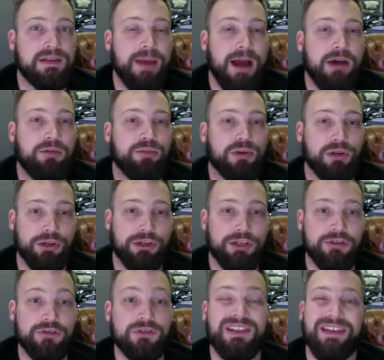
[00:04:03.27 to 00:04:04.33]
amount
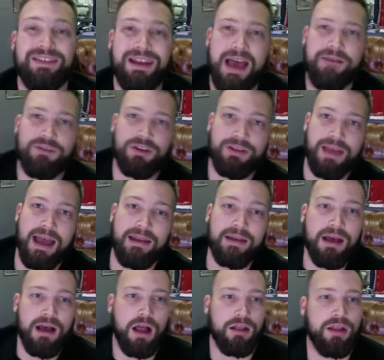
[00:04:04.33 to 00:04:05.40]
produced. And then after that,
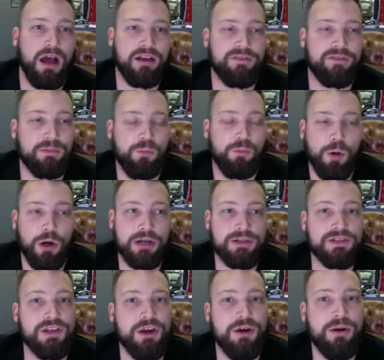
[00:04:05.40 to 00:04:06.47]
a lot of them were.
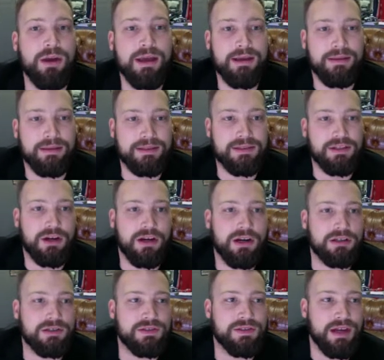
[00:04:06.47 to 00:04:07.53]
So these
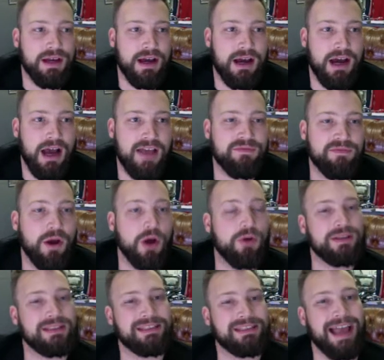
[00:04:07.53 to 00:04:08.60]
cars have
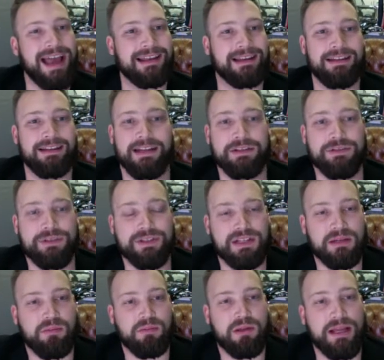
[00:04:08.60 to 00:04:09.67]
always sat at an
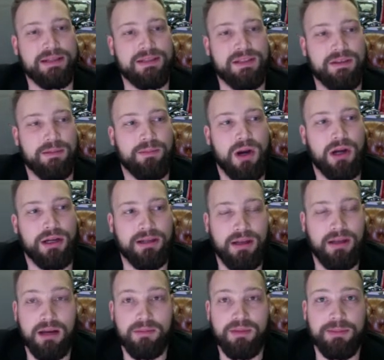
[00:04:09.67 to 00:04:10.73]
interesting place in the market. A
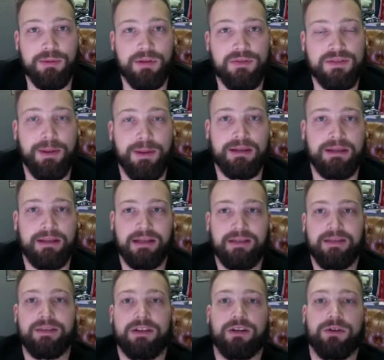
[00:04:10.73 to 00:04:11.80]
lot of people have speculated
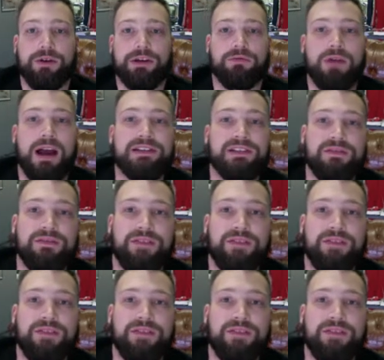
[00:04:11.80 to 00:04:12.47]
that they're going to rise in